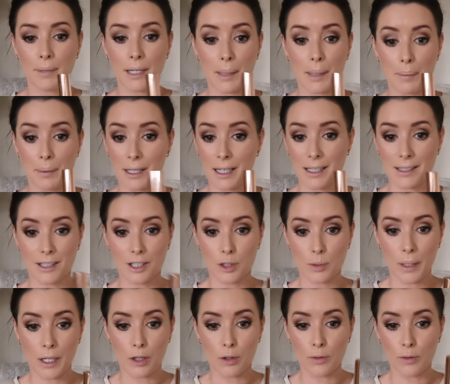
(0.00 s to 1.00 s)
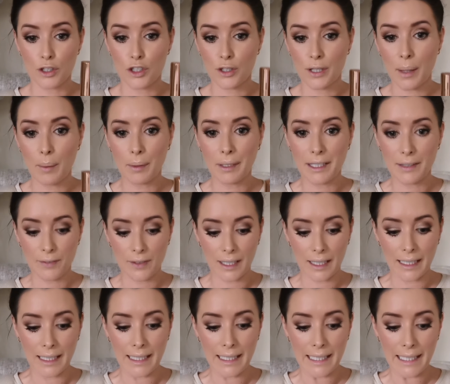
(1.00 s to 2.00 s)
lip gloss as well over, so that will give it
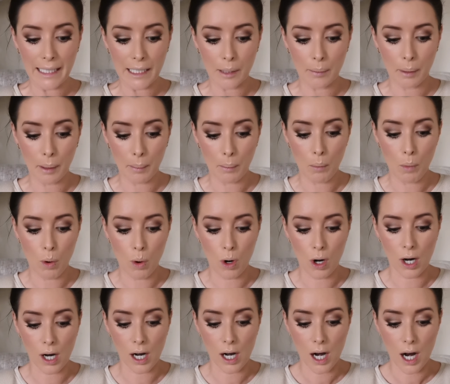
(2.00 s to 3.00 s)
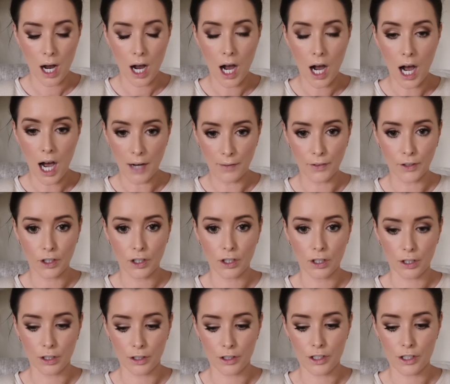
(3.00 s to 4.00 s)
a little bit more of a
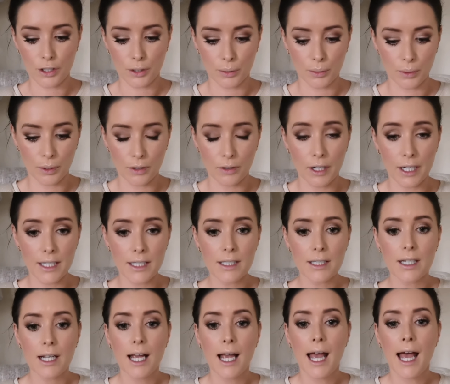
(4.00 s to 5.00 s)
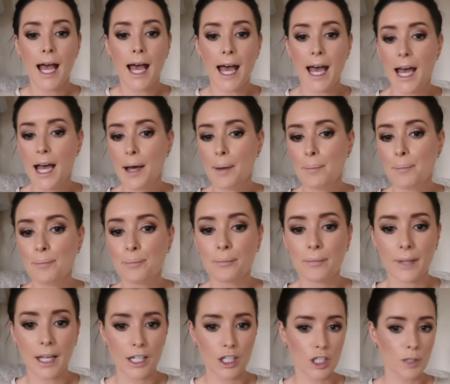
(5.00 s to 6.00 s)
color too. All right, and
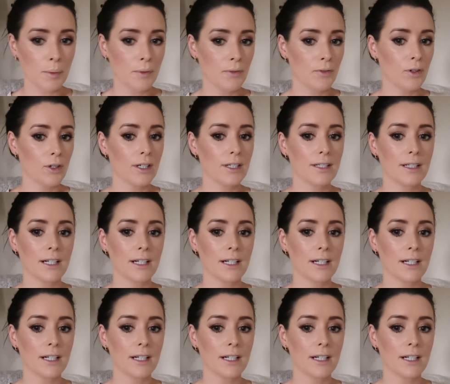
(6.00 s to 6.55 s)
just before we